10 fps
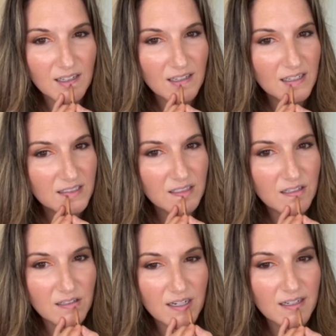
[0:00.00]
is a
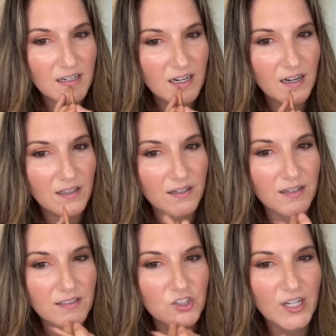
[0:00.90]
great
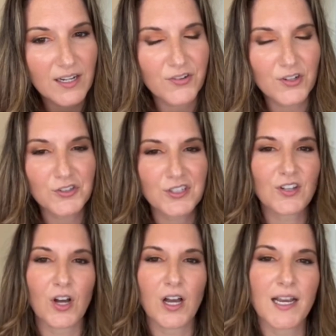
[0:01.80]
color. Jade, if you're
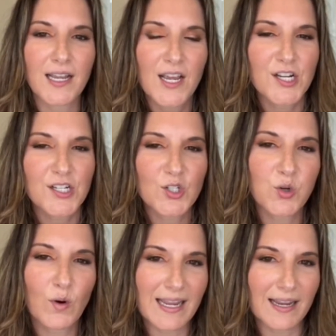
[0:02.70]
still on,
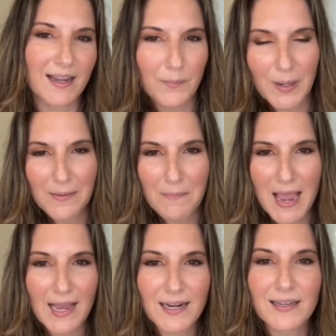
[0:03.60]
Twig by
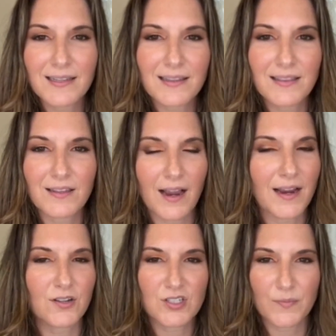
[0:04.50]
MAC. I
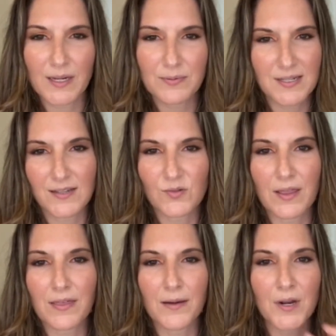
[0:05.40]
used to be obsessed
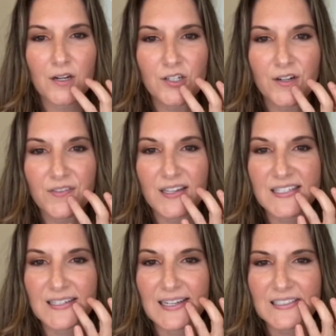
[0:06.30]
with. I'm not sure if they
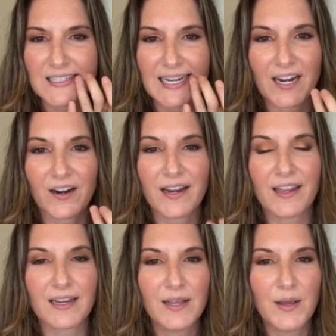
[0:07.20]
still actually carry
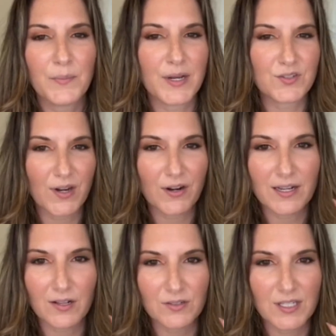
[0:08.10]
it, but it's very
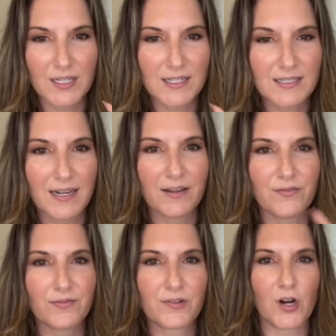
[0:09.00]
close to this. I
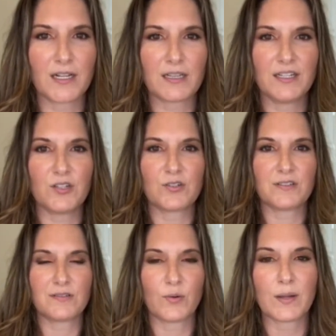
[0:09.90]
have chronically
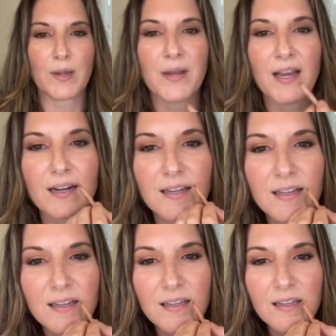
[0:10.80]
used Twig by MAC
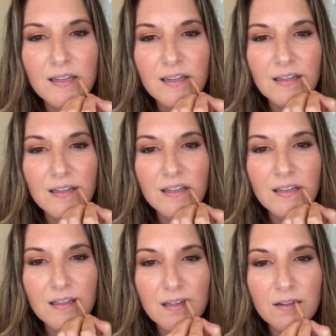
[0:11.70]

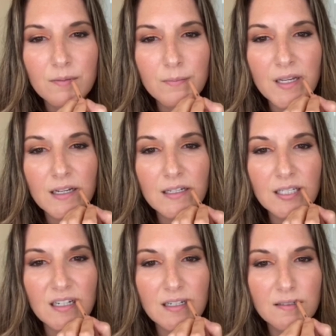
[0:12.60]
many
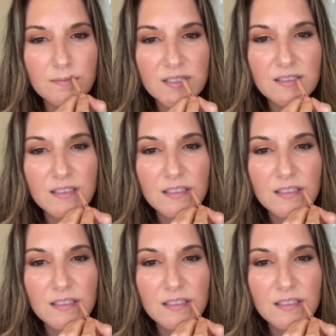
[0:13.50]
times.